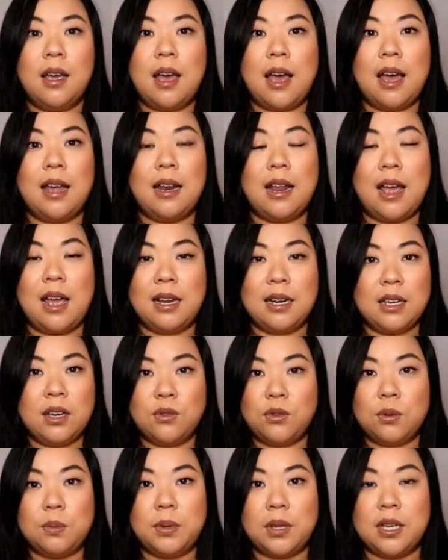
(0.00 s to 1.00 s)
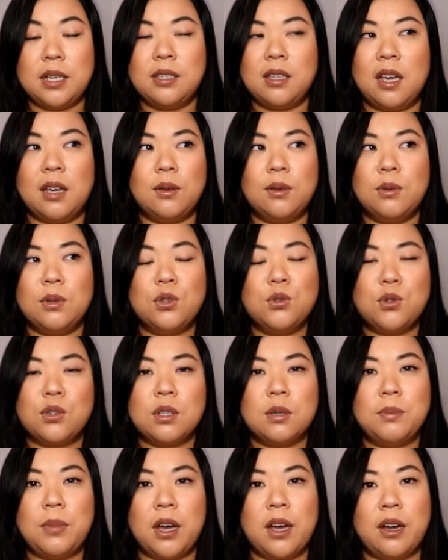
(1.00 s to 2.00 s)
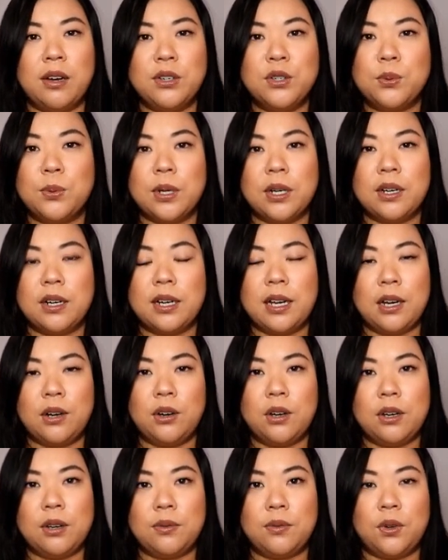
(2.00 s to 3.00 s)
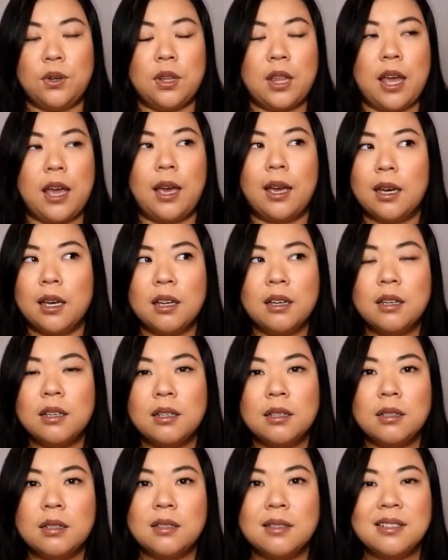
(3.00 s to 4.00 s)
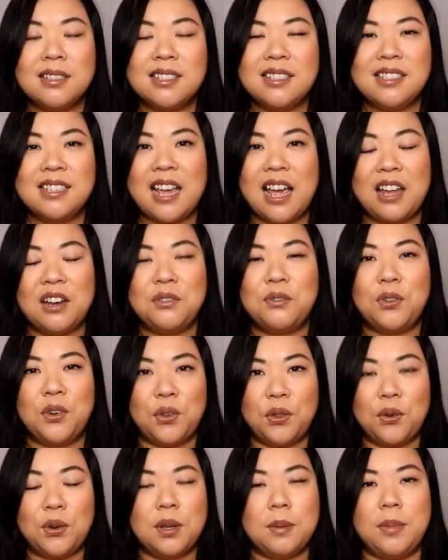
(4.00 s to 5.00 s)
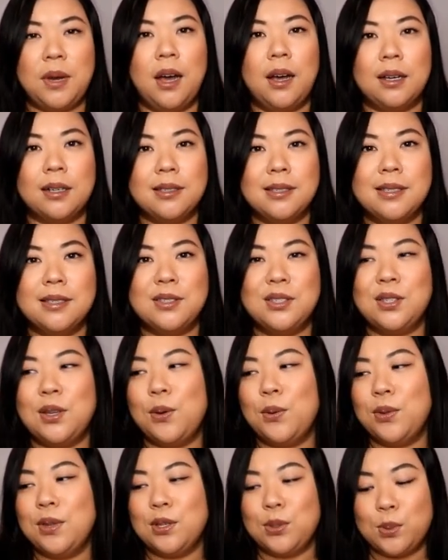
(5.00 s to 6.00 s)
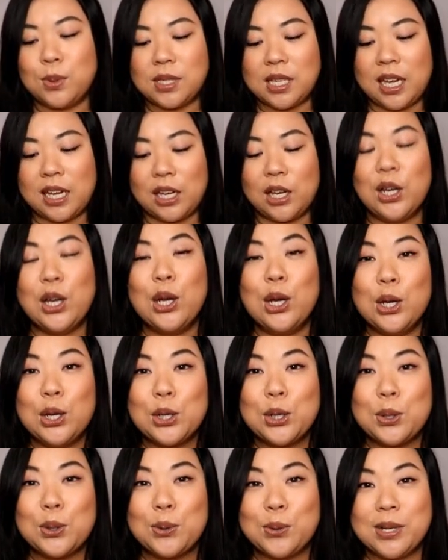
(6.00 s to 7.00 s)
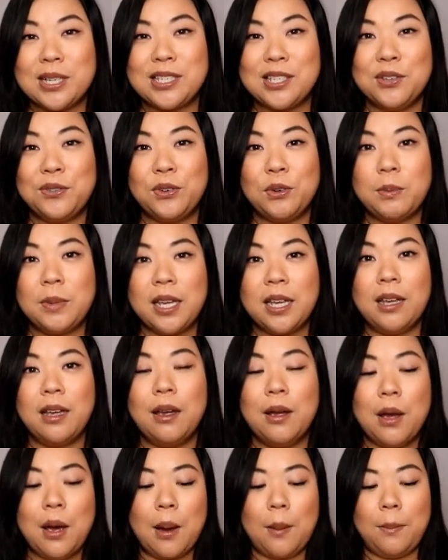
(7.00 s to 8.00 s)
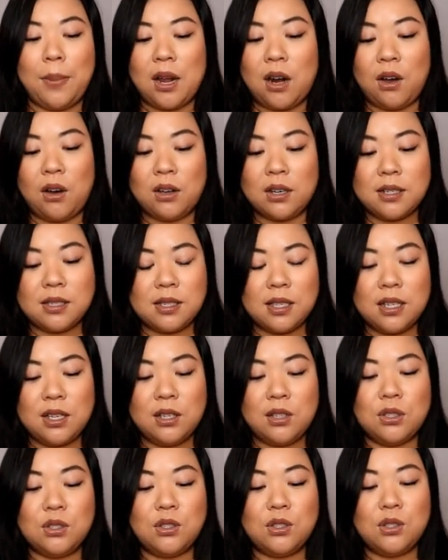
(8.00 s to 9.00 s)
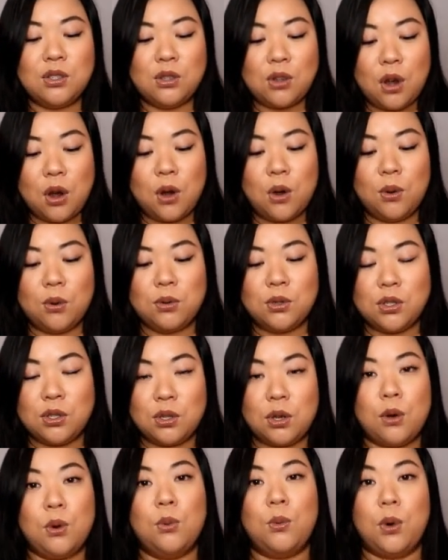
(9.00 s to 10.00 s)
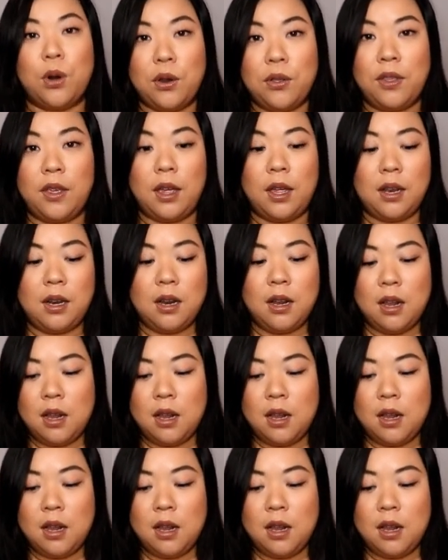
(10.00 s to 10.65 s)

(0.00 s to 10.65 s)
at any other place. I usually buy underwear at Aerie for like 10 for 30 bucks. So this was like crazy for me, but honestly so worth it.